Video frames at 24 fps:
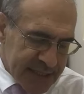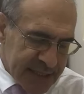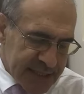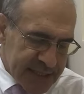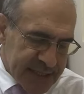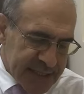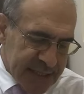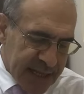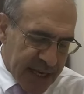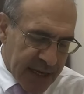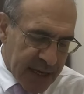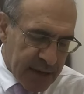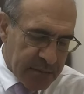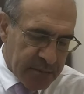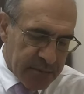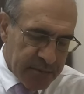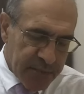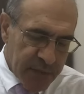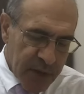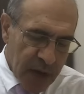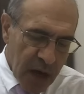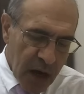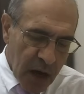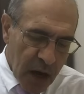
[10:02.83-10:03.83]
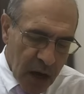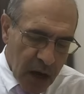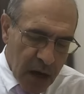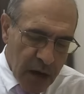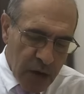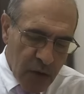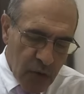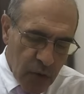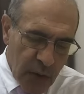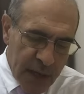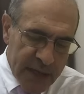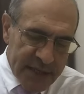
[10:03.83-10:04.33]
same
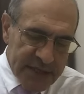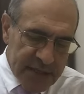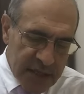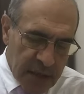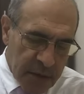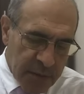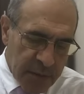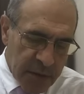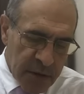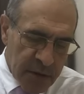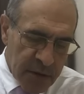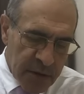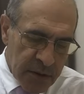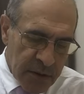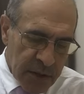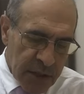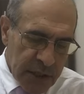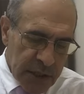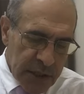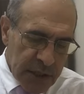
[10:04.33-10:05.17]
are quite common